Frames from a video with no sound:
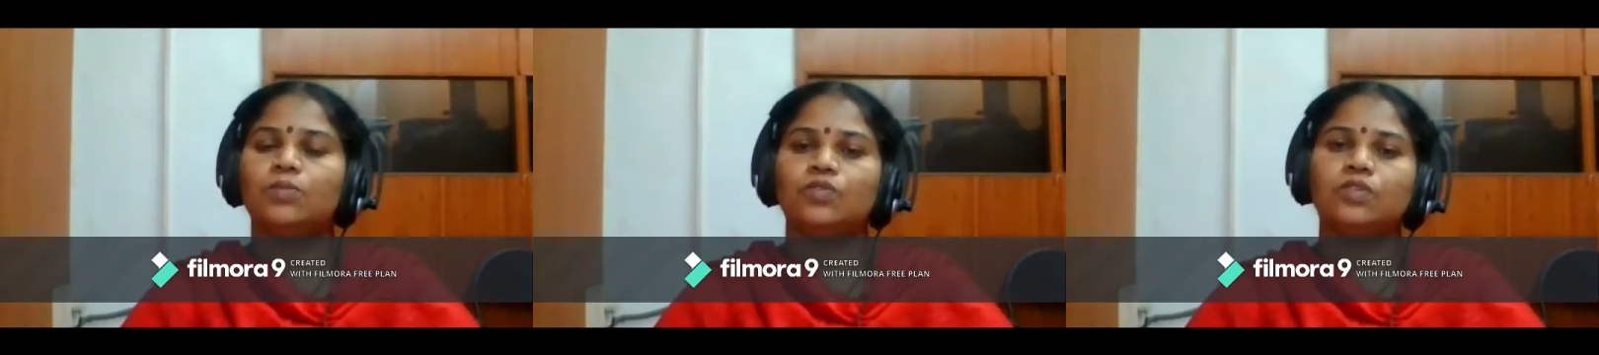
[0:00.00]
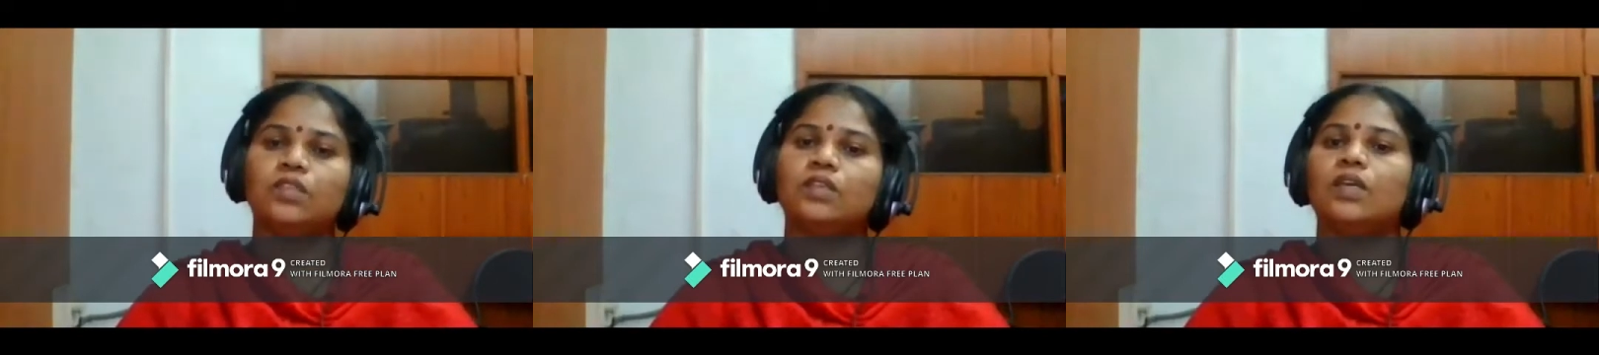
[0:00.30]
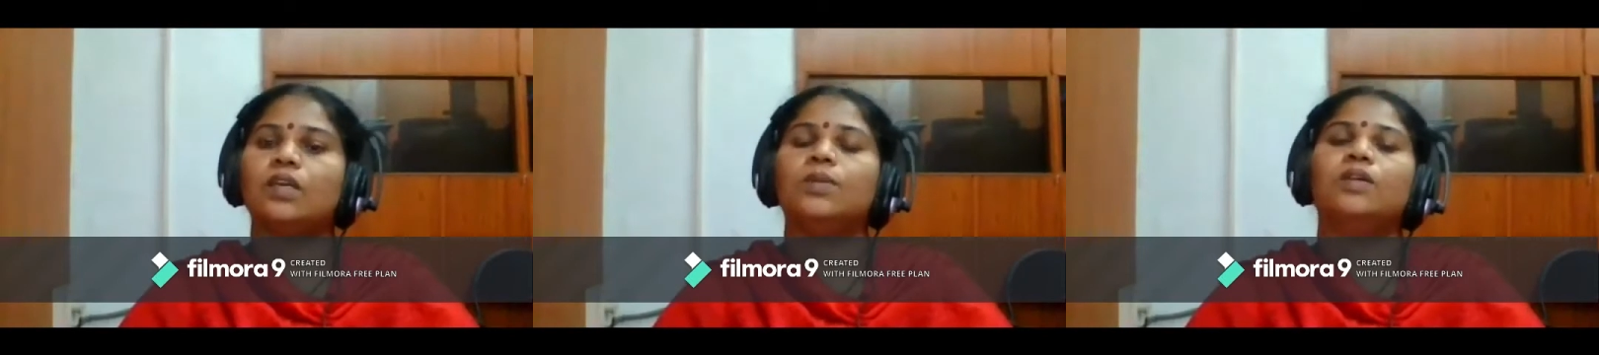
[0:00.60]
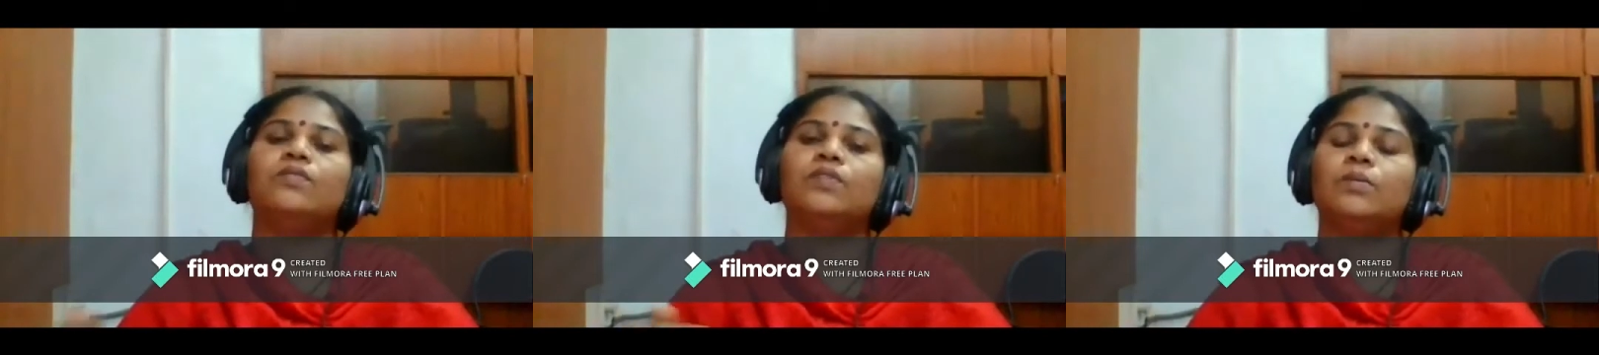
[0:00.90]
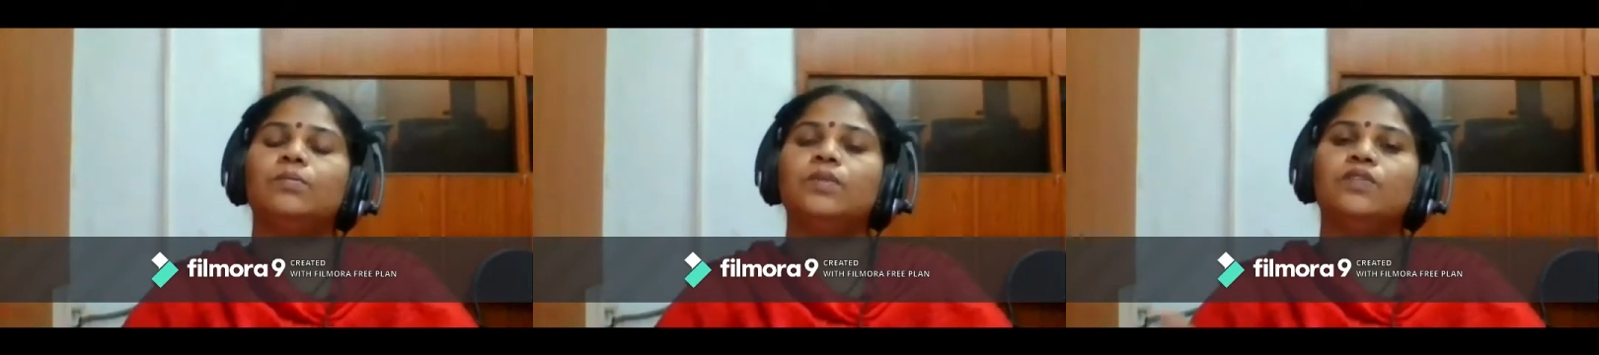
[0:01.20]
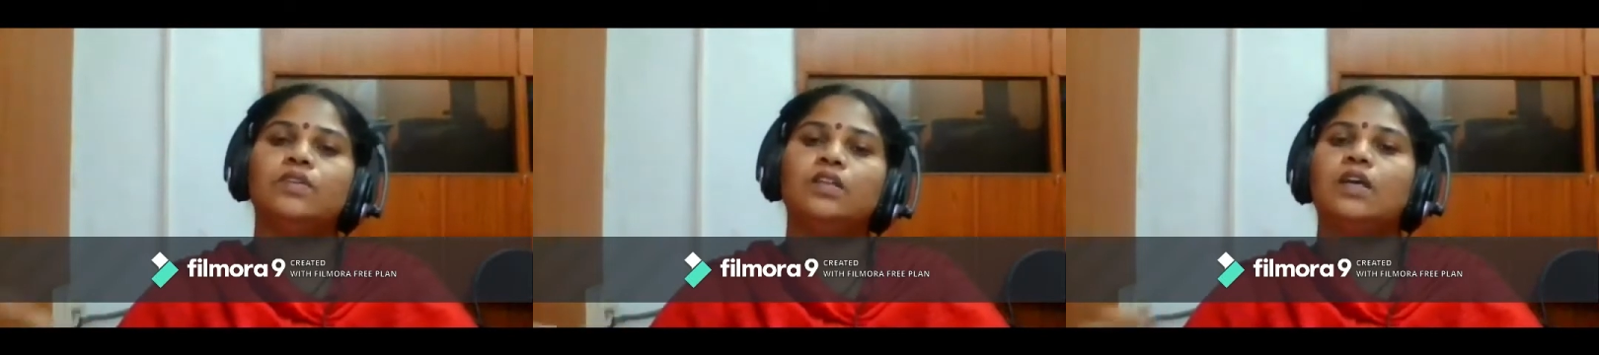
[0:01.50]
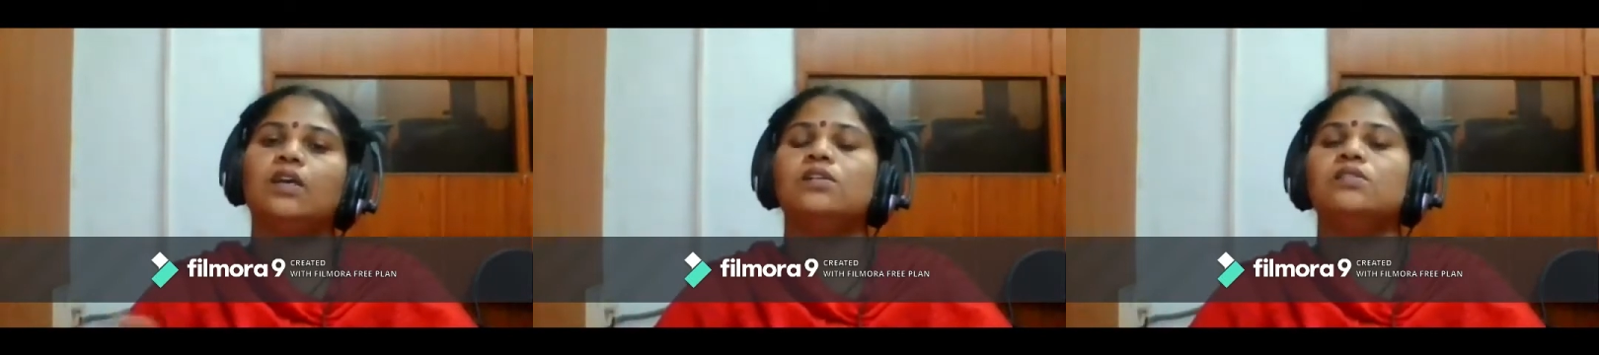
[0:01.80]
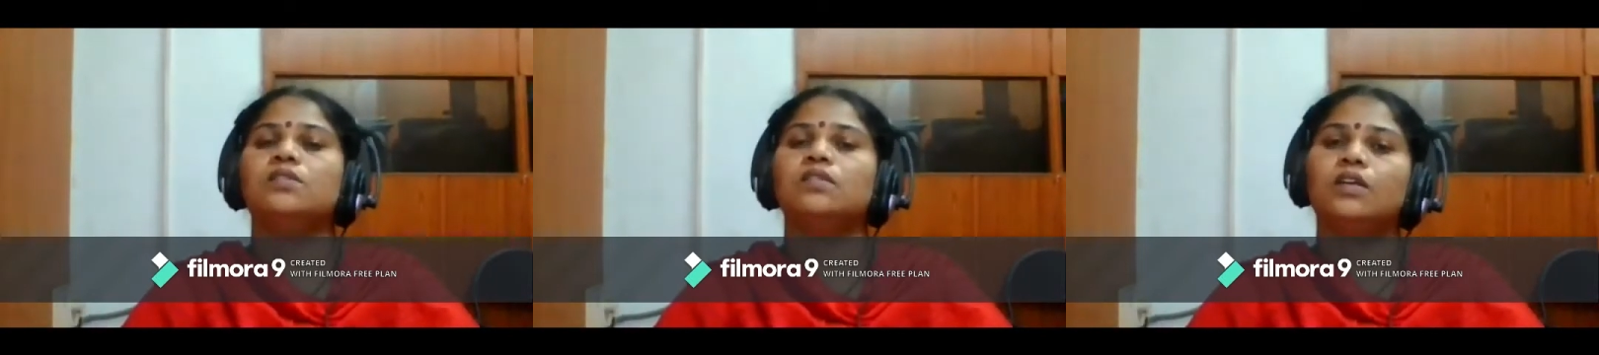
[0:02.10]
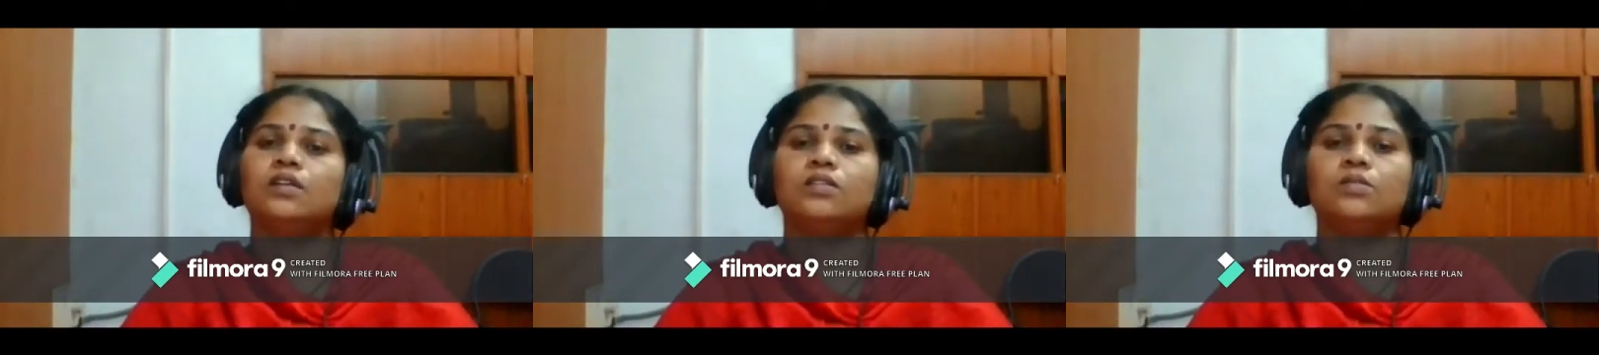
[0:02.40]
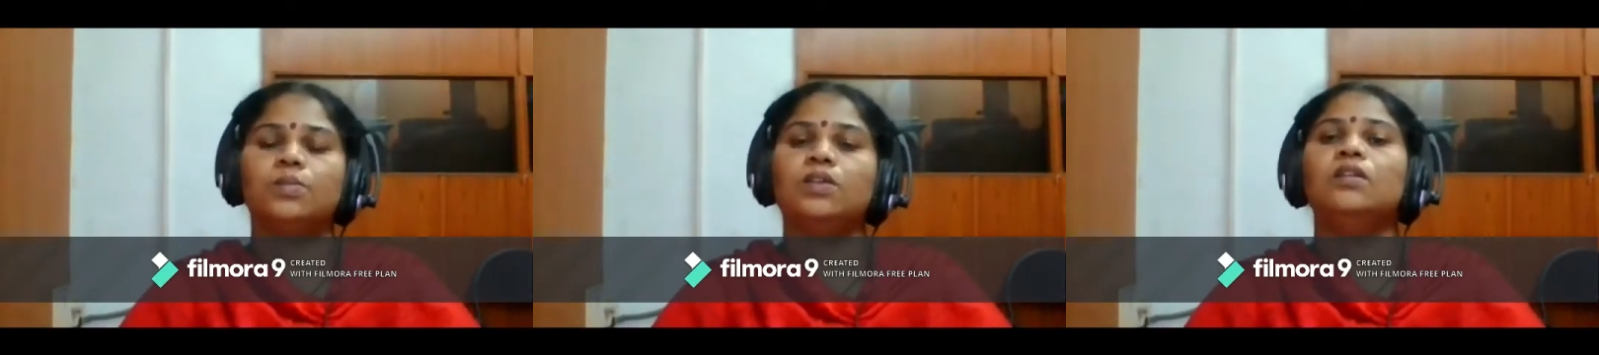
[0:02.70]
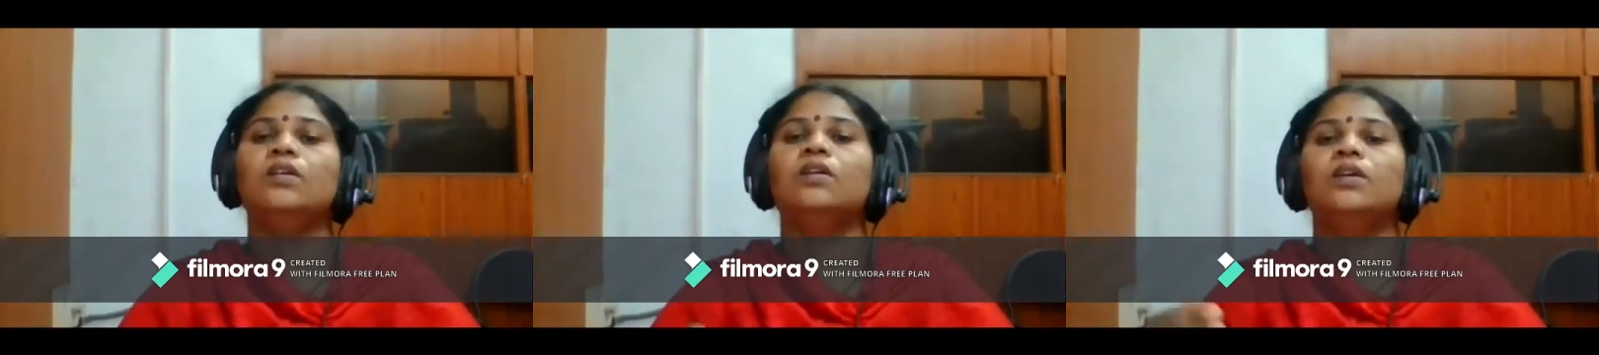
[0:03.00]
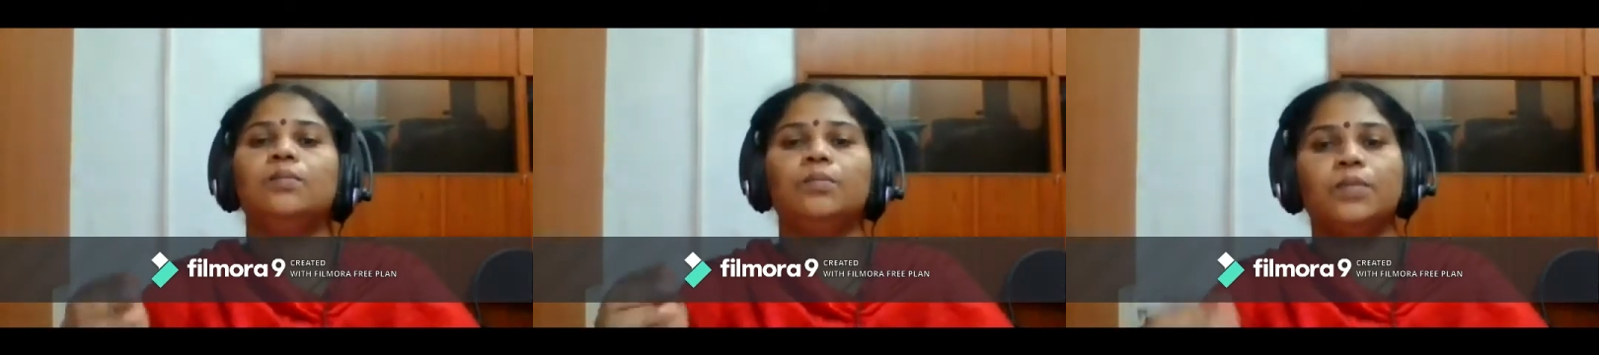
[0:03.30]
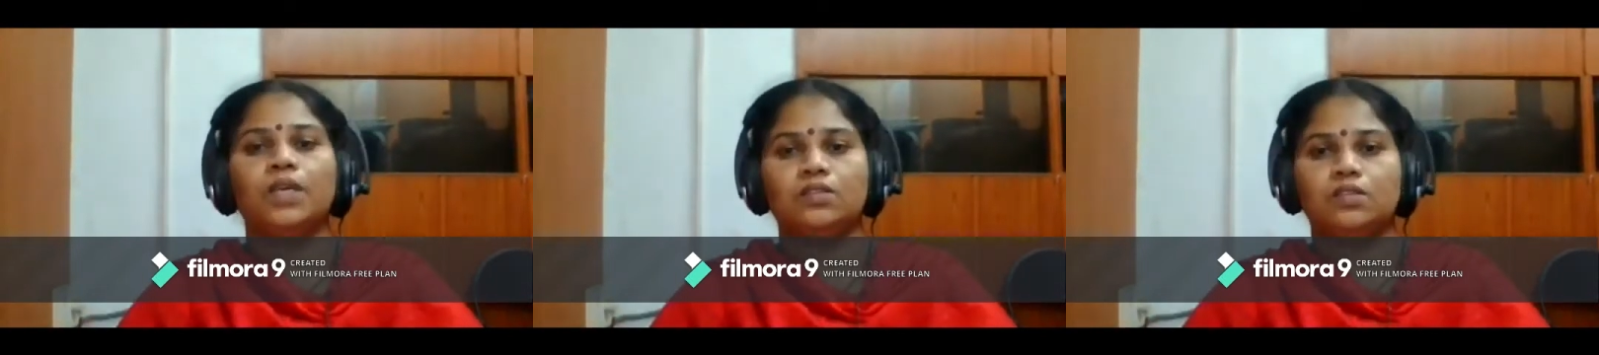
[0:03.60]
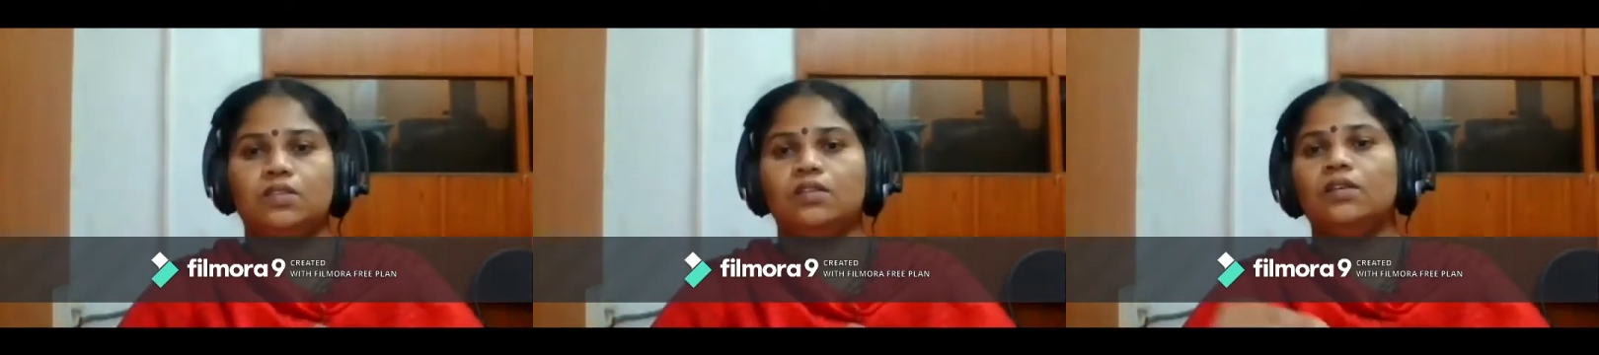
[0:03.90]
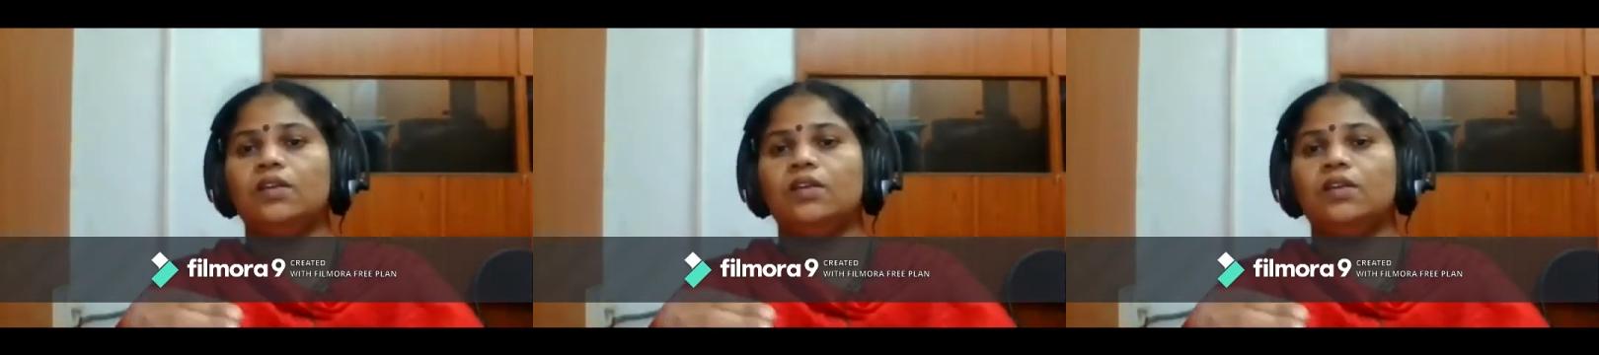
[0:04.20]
moving the camera from different angles, that is been mixed